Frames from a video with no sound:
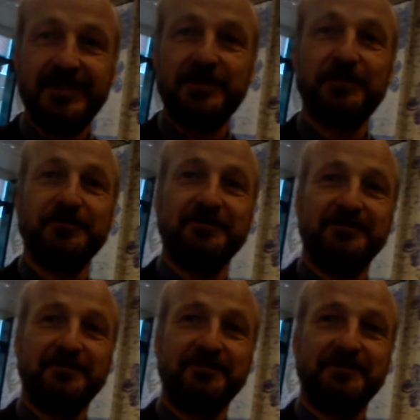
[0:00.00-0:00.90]
Thank you.
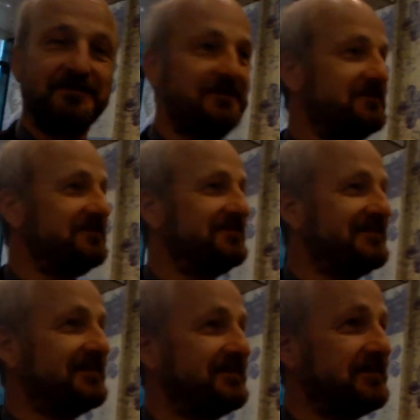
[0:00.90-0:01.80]
Indeed. You use
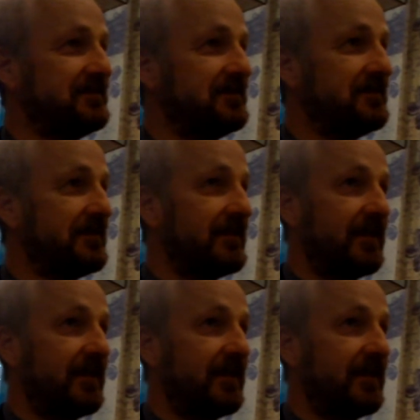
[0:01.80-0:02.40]
Delphi 2007,